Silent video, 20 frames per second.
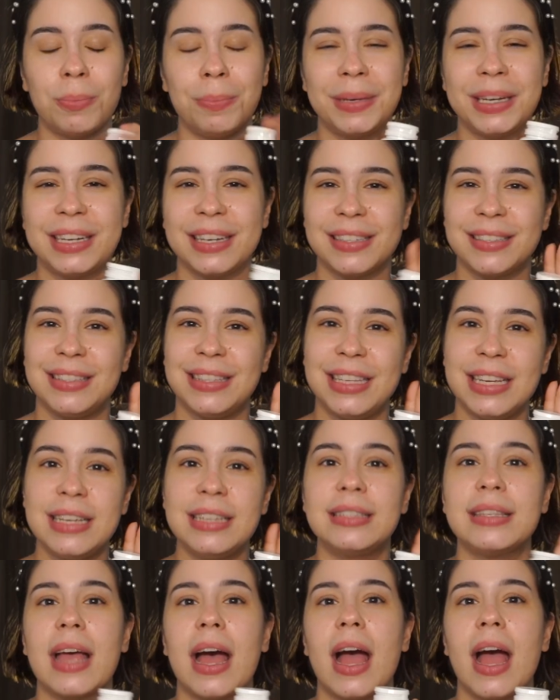because
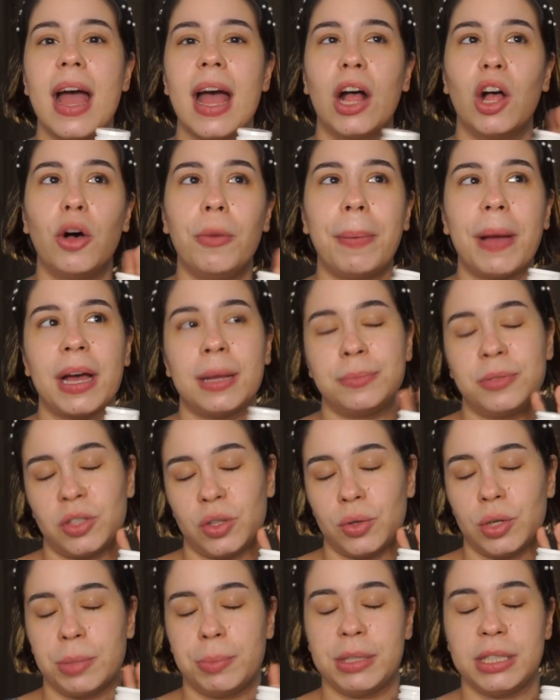these help
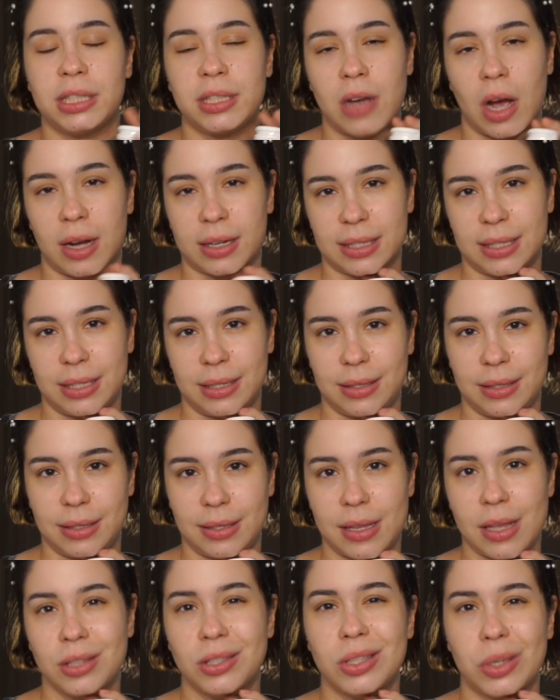absorb
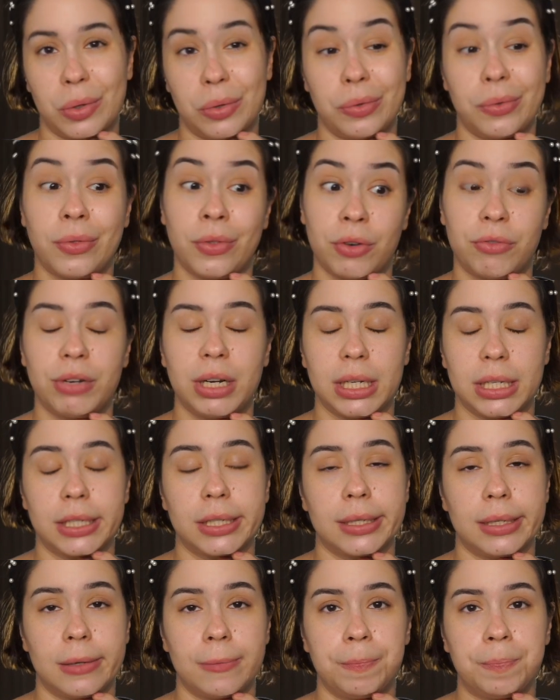toxins, so they're really
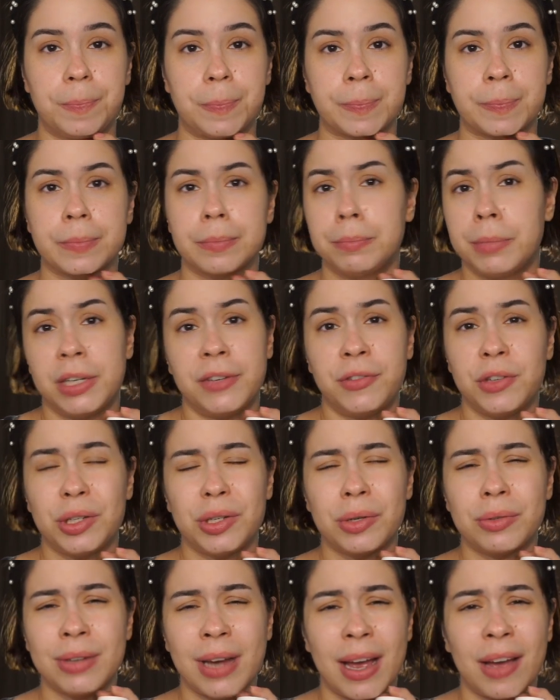good. But if you
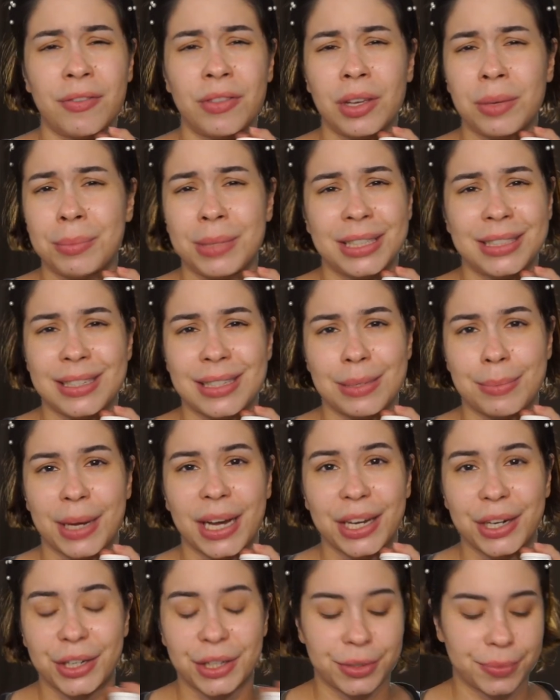don't have them, it doesn't
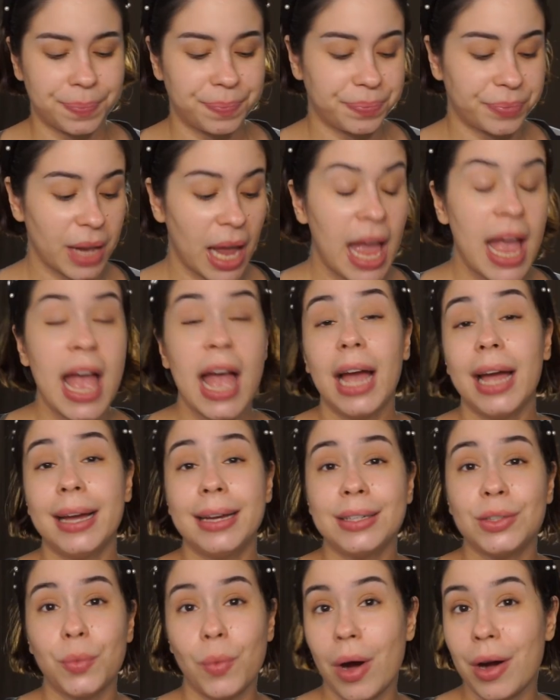matter.
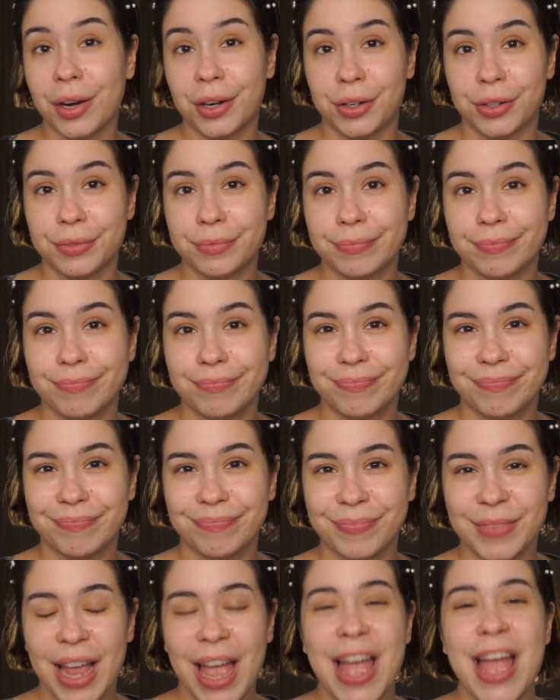And water.
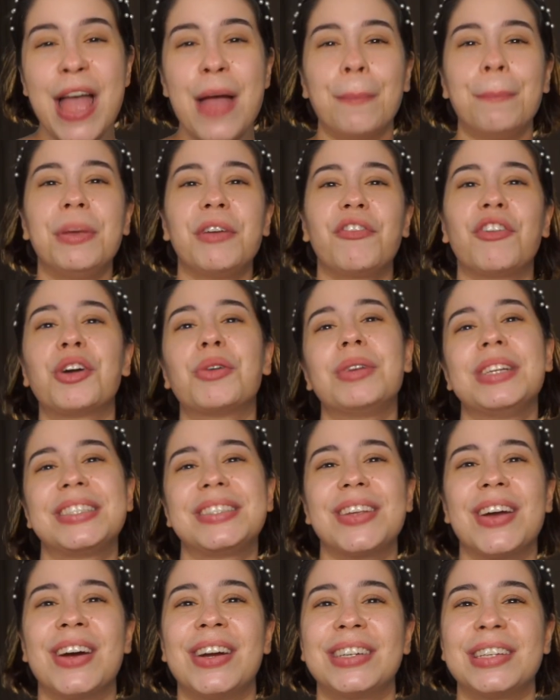Before we
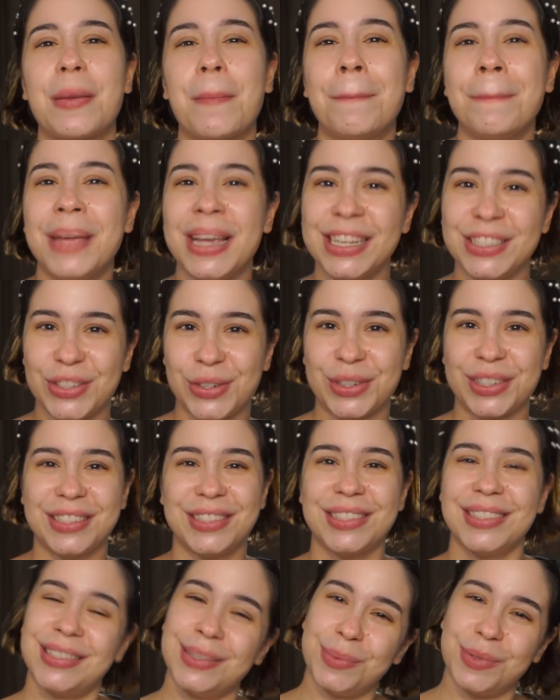start, make sure
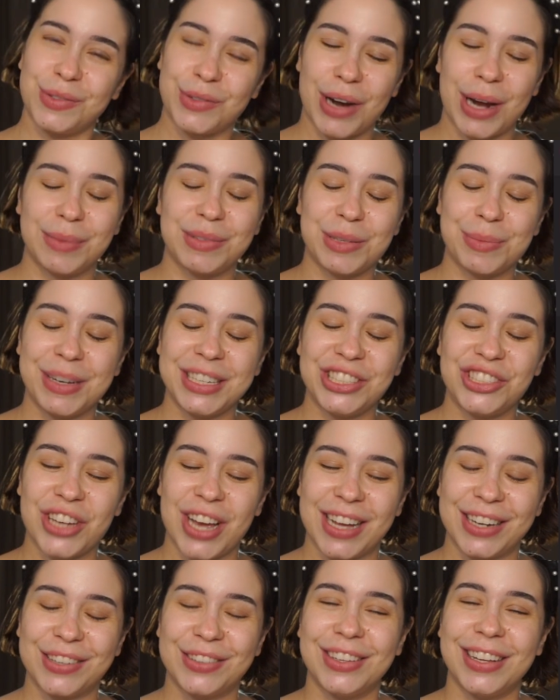to subscribe to my
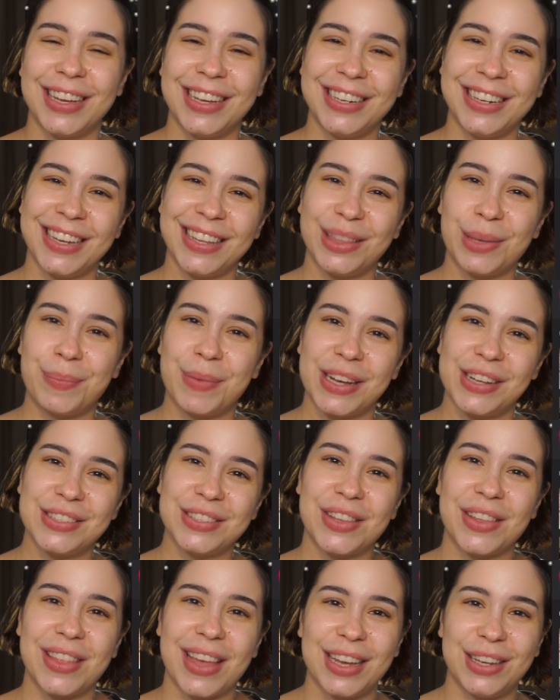channel and hit the bell
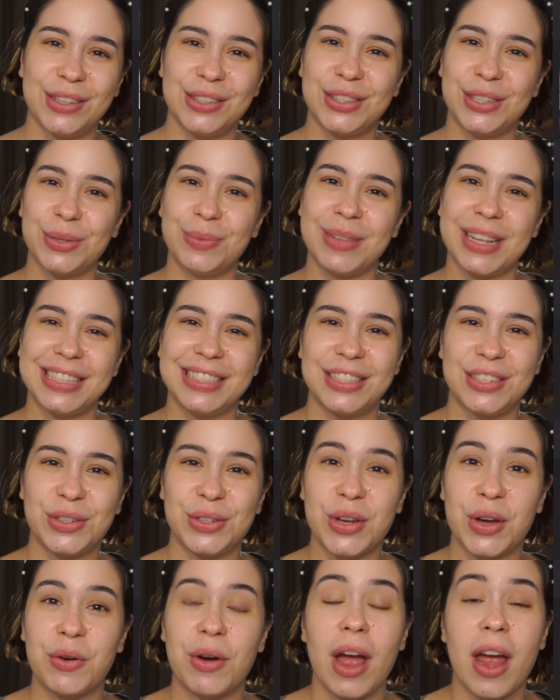so that YouTube lets you
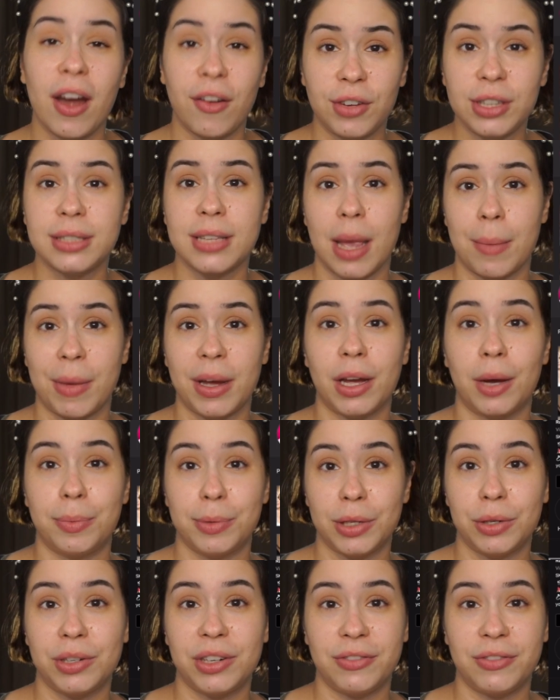know every time I upload a